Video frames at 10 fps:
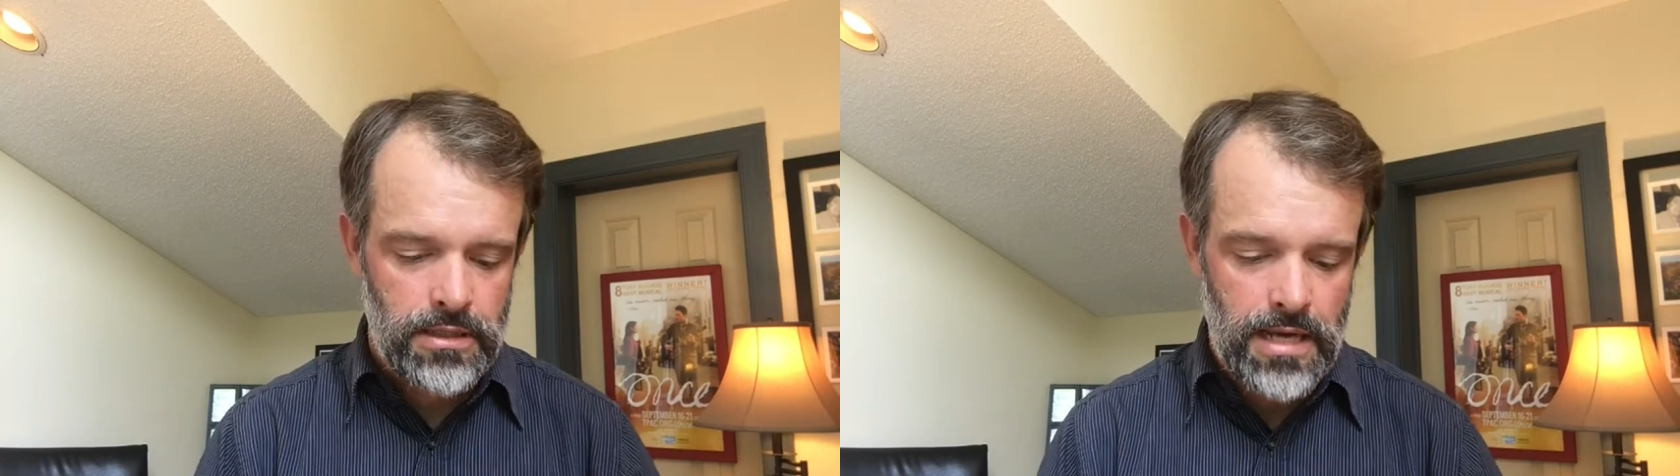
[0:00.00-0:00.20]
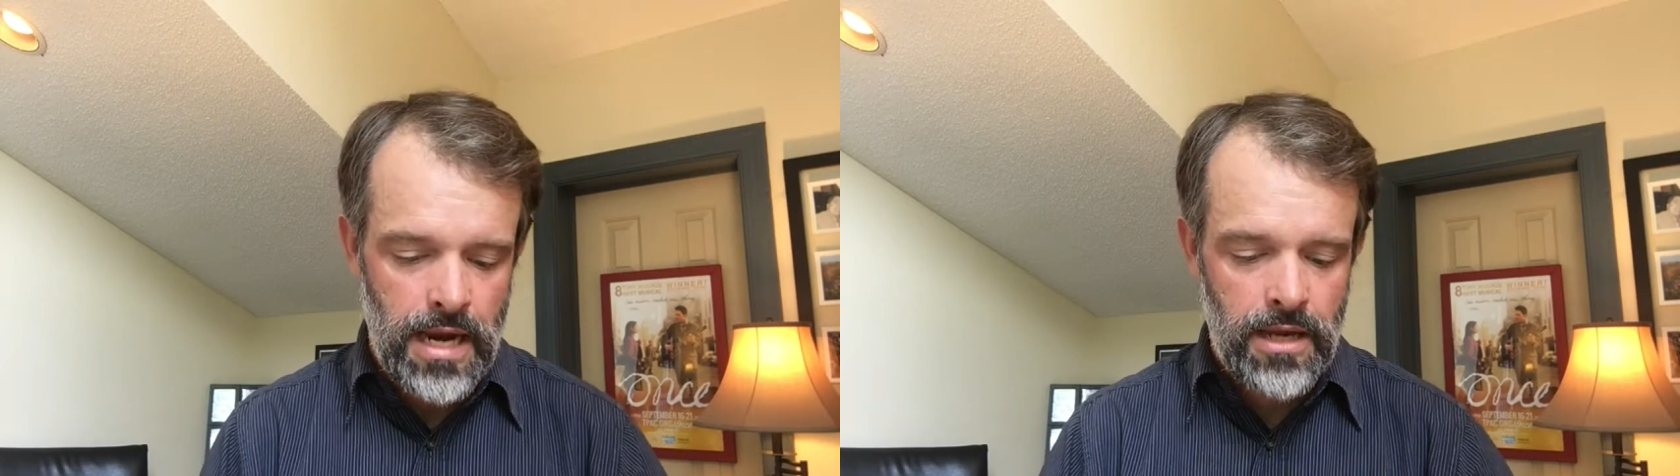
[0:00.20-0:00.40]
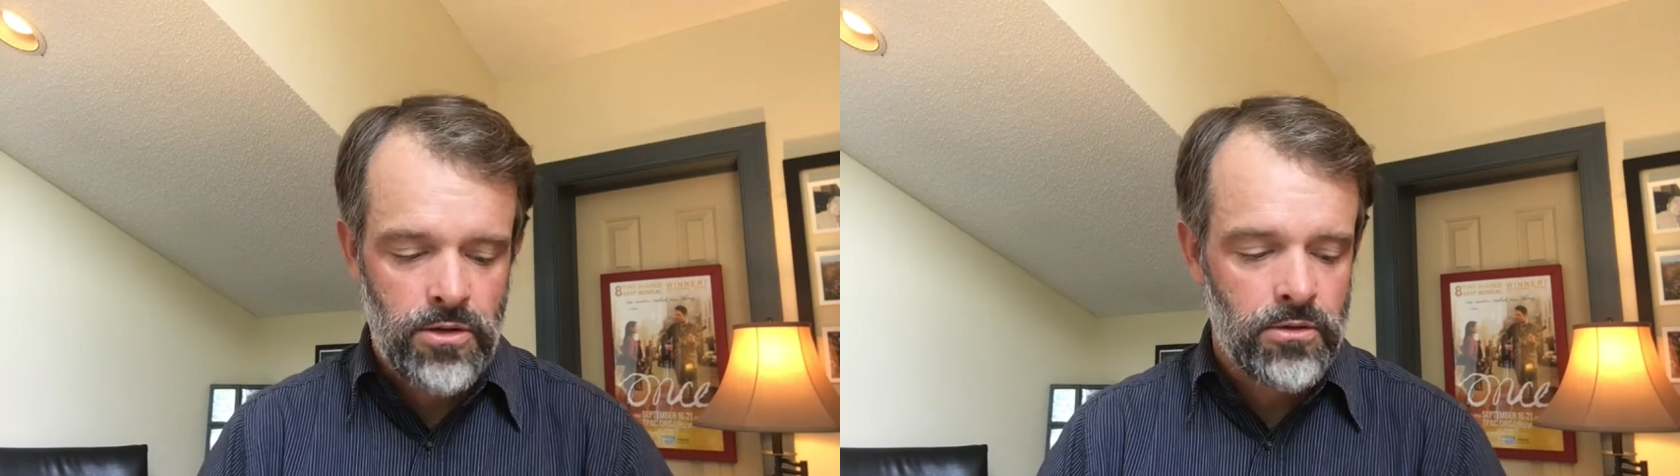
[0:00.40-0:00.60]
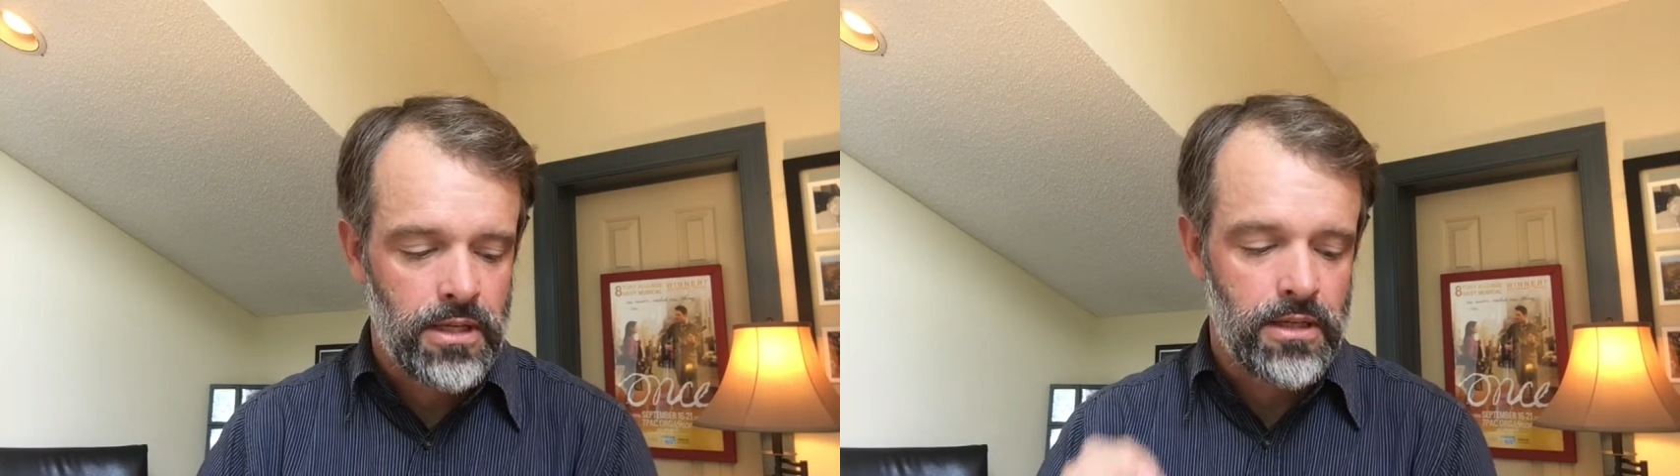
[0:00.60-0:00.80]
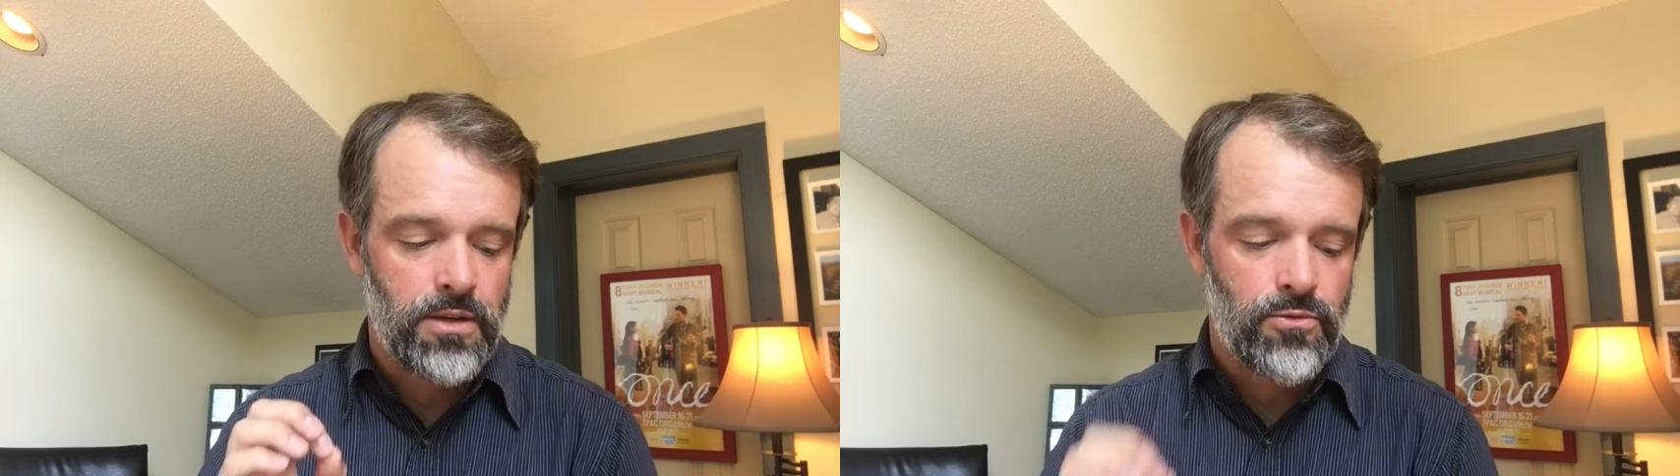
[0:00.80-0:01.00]
to handle
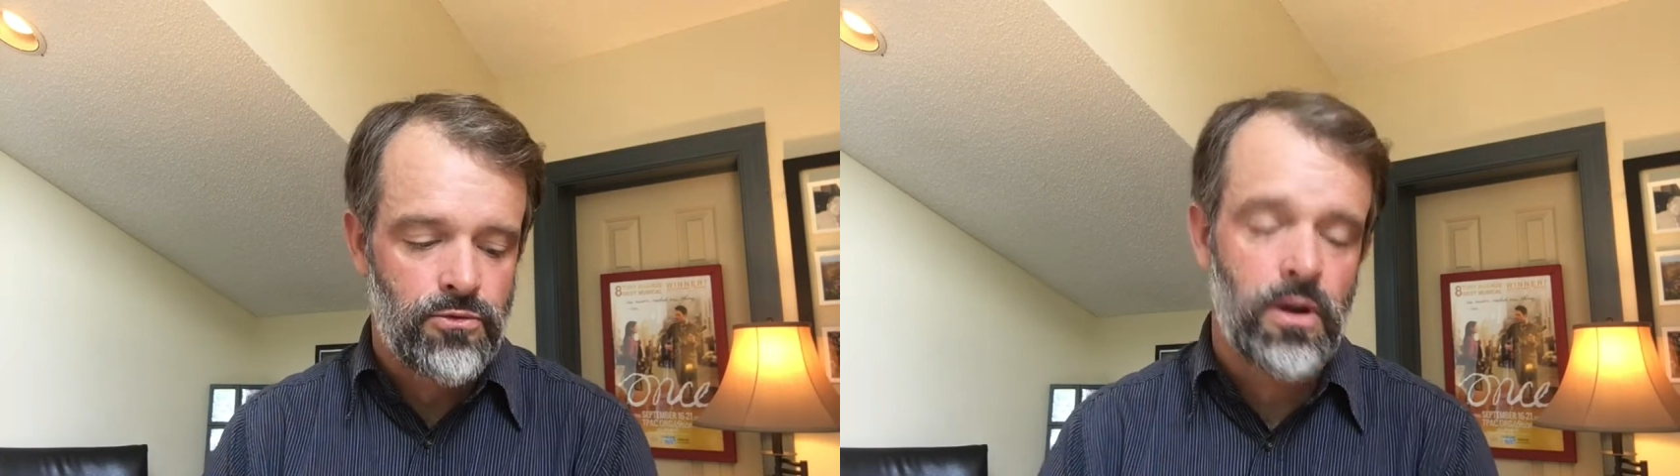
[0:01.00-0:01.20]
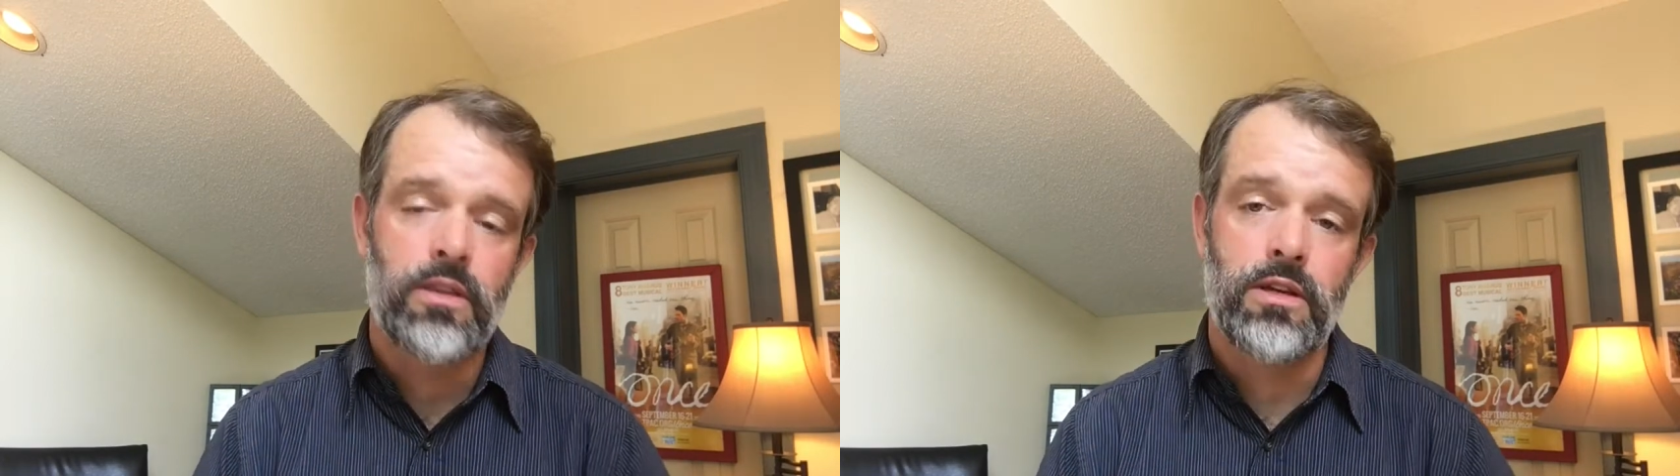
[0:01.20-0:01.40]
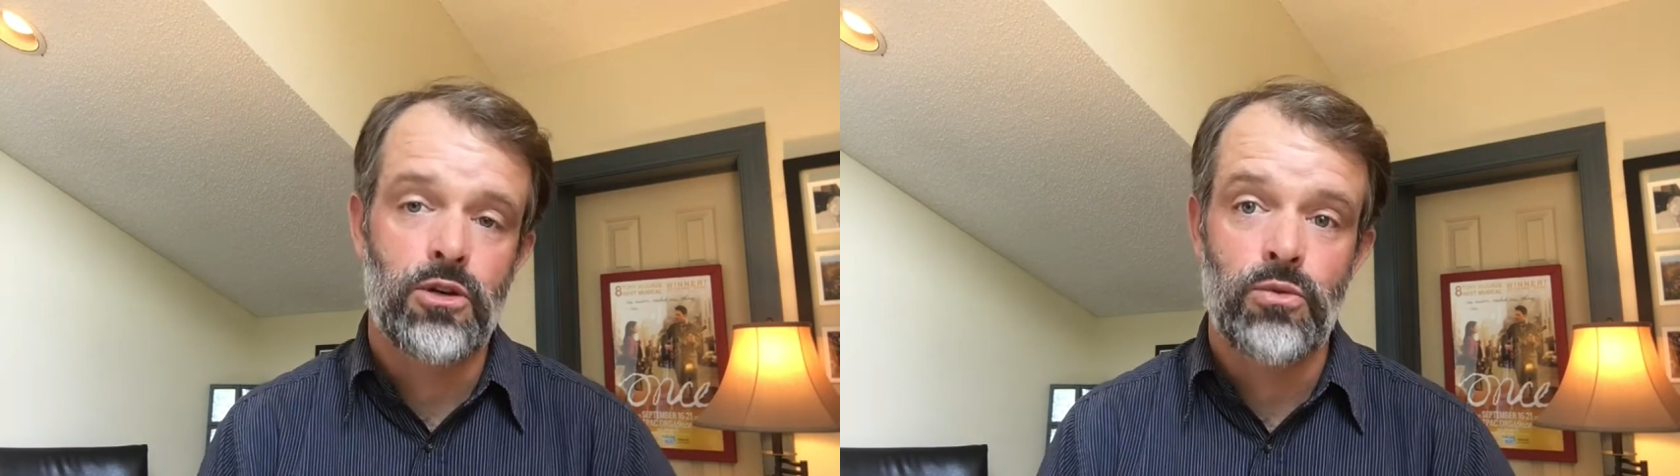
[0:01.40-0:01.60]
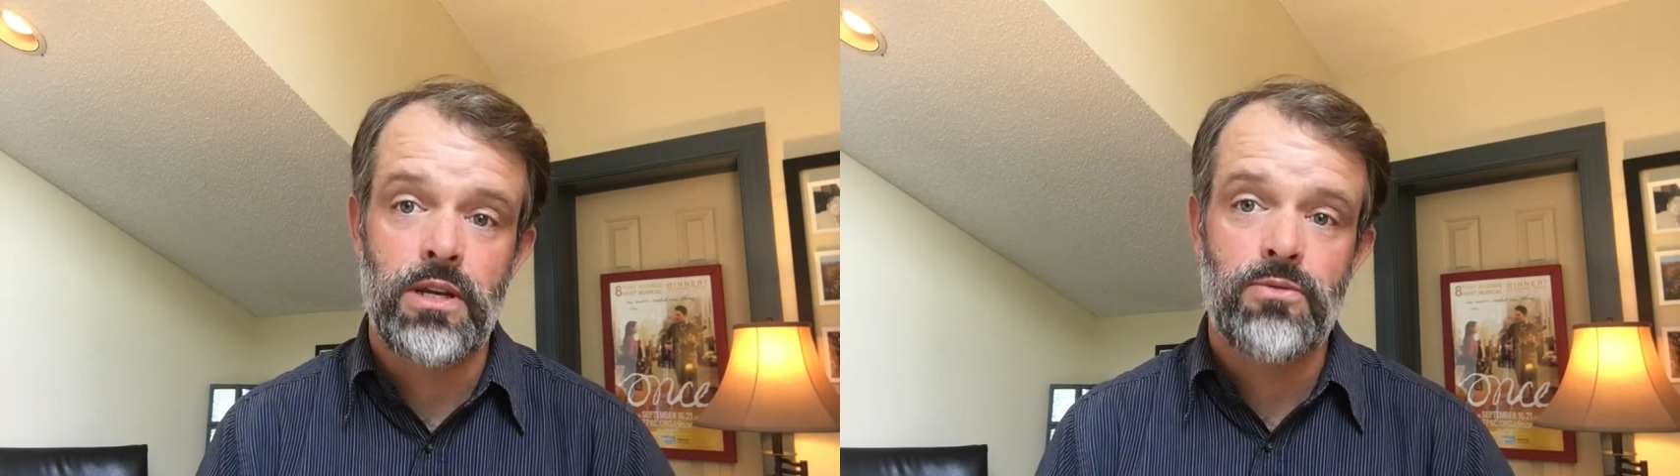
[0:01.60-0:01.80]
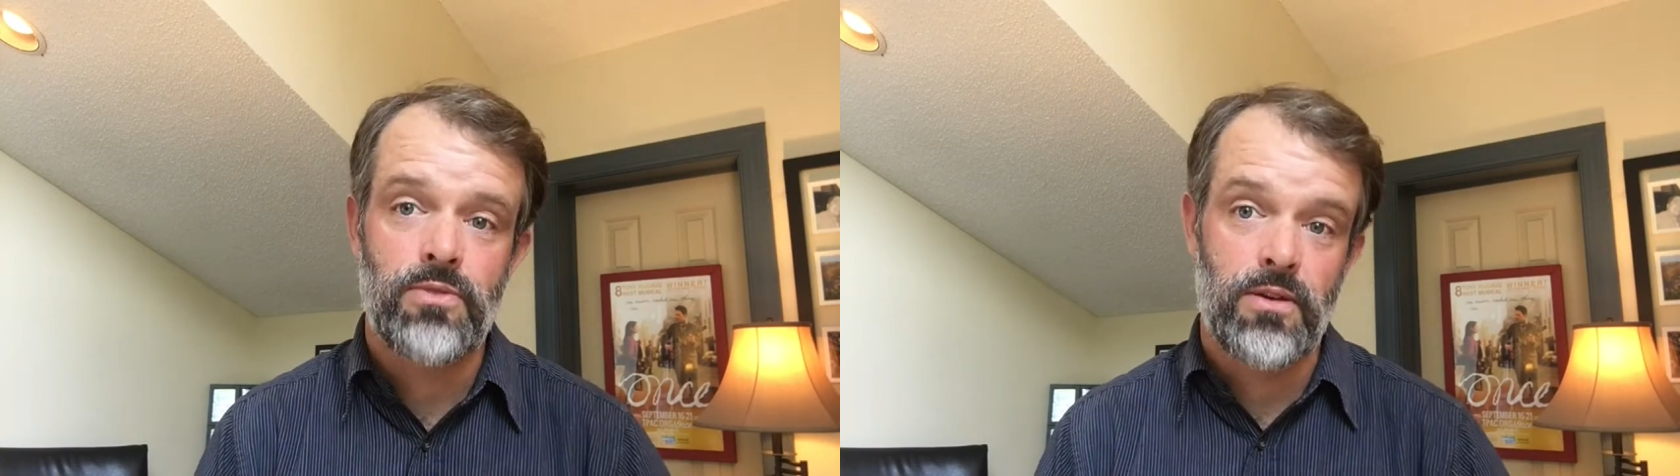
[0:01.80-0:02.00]
and confront the grief